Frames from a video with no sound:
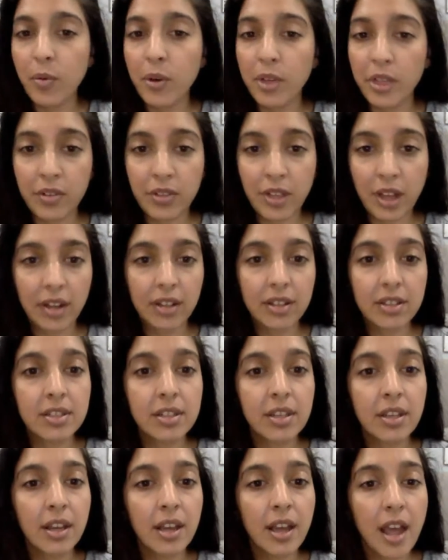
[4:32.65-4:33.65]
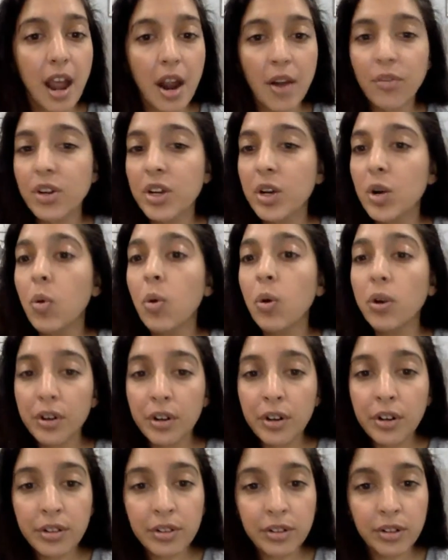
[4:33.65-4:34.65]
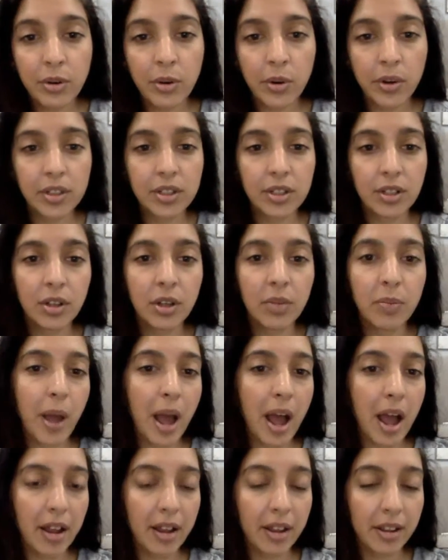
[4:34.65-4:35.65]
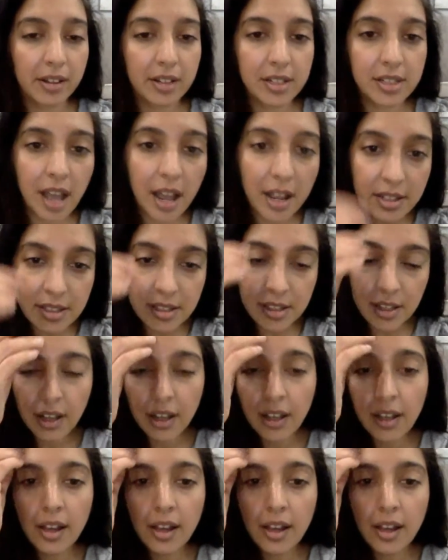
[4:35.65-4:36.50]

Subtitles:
whether that is every quarter you're going to look back and assess.